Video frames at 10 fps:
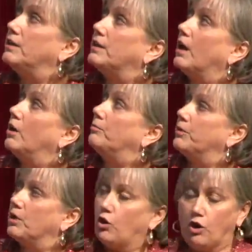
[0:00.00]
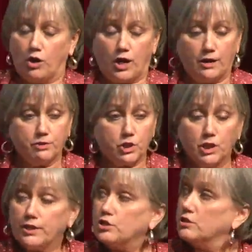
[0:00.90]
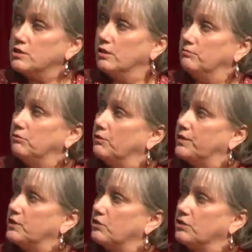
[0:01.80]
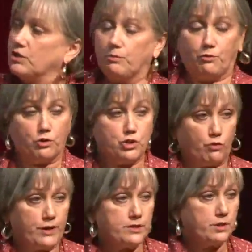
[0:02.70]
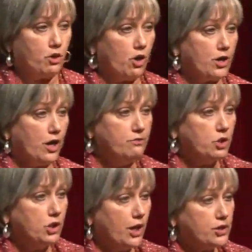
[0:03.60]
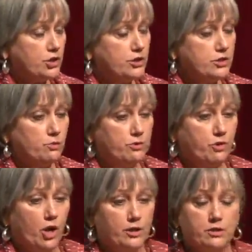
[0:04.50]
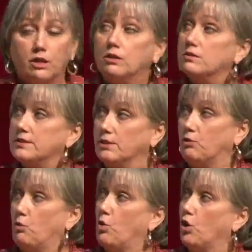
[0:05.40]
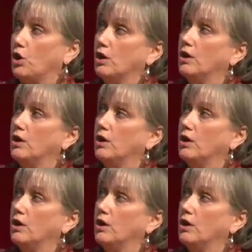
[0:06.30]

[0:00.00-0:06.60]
Um, our archival collections. These are some of our strengths in our archival collections. We've got uh, Civil War,